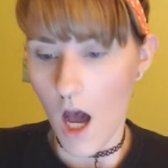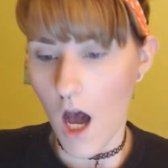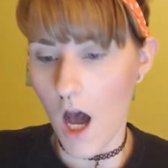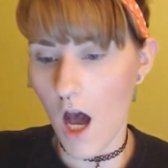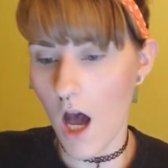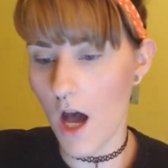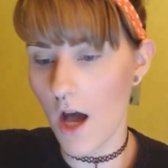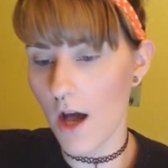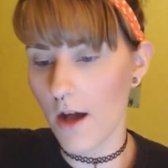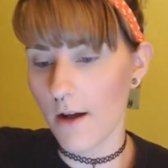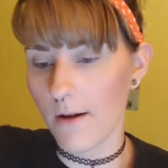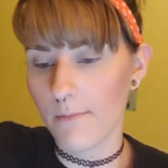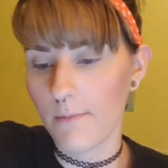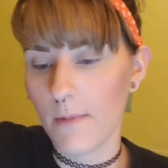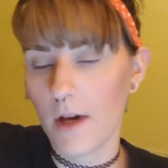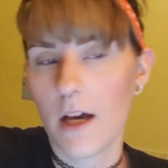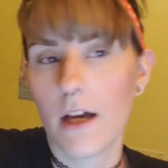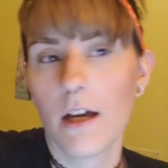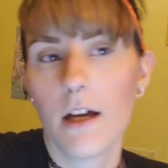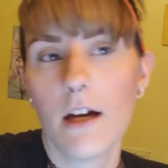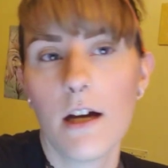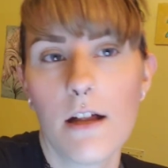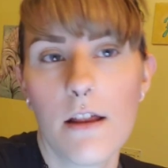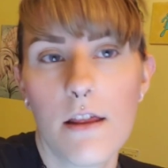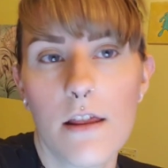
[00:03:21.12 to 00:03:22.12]
I
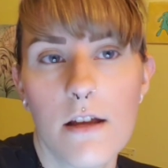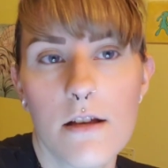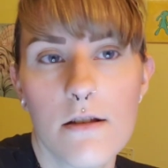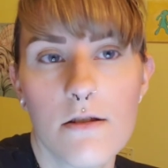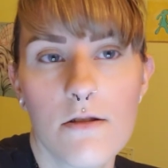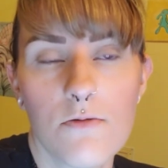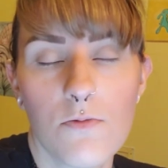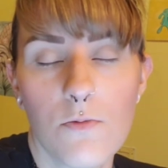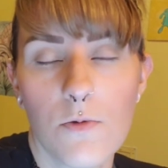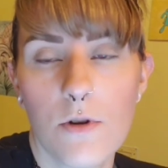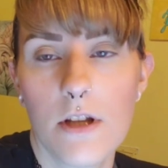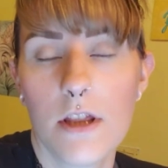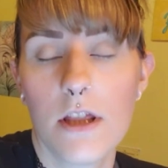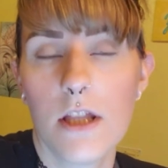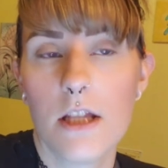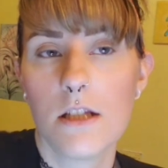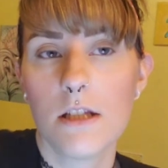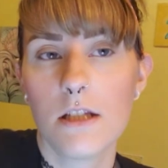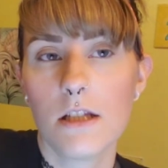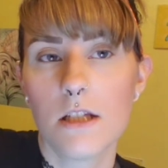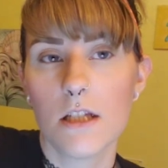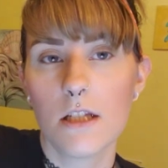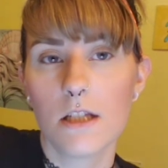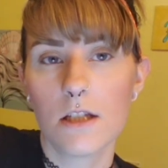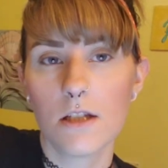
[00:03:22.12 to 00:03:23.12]
got this one, the
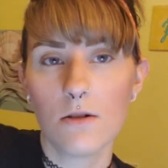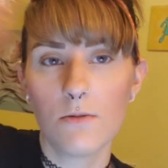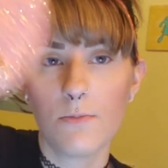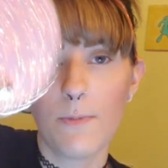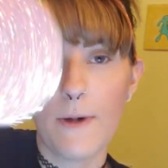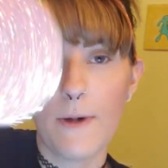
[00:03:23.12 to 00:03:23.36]
Sizzle